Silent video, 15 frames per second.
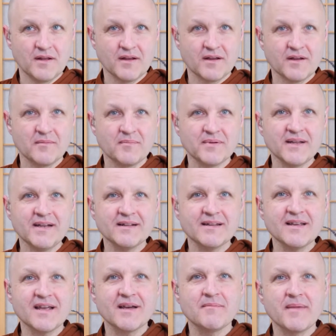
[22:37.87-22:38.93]

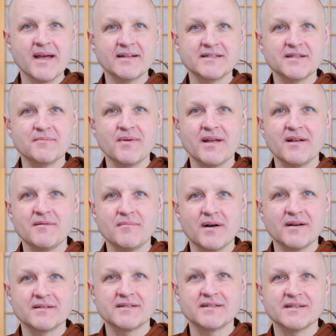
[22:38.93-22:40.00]
Completely emancipated,
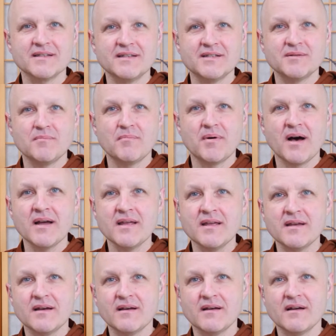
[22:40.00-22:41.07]
monks, is
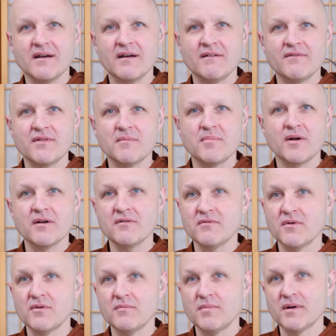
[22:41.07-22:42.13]
Bāhiya of the bark
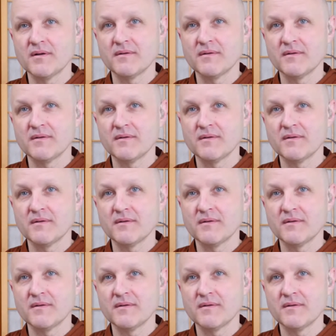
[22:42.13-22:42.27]
robe.